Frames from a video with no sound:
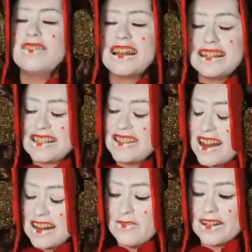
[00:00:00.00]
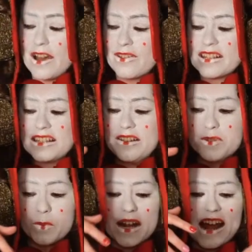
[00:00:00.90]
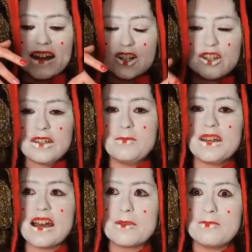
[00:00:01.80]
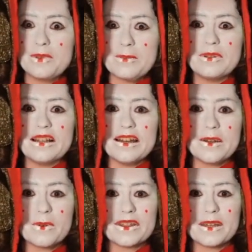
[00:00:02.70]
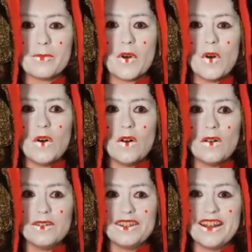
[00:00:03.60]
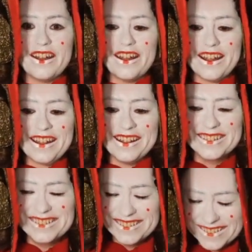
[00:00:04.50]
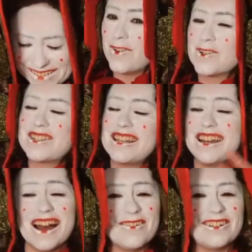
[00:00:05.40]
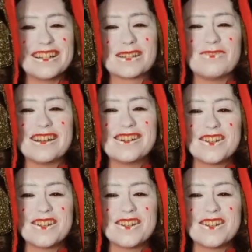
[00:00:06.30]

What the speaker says: and it's not even how the sleeves would actually be. I'd be playing with them all day. Firstly, I will explain to